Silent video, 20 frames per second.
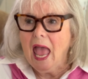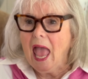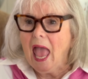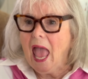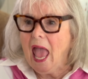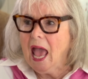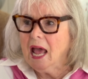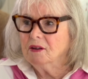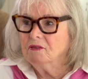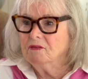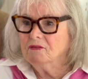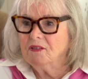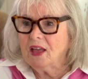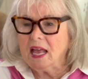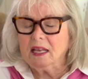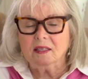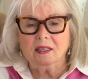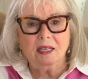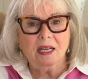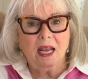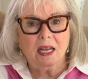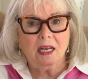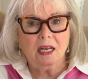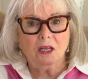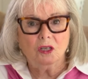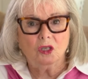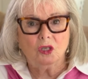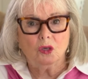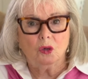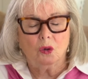and
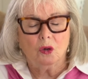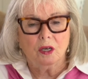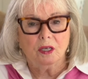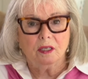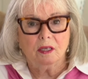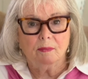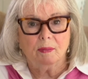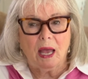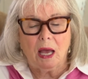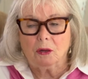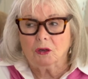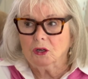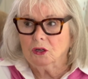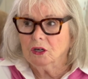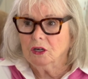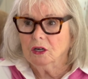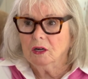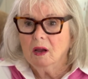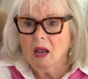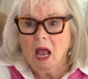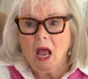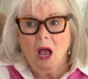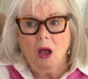fascinating stories about her.